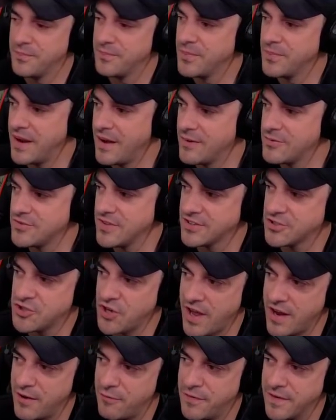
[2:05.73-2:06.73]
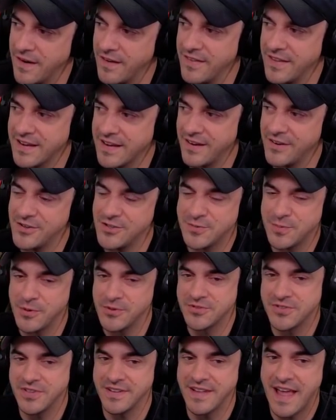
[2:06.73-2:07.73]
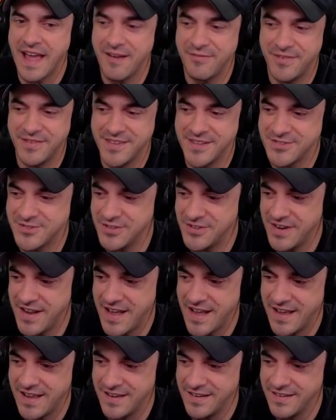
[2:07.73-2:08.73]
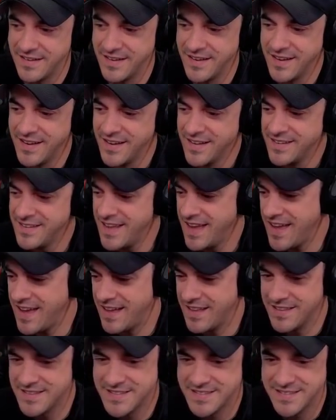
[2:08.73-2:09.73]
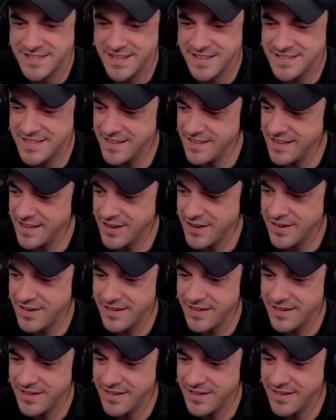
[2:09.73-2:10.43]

But I was like trying to figure out, like, are you supposed to laugh at this or not? Yeah, it's, is it like,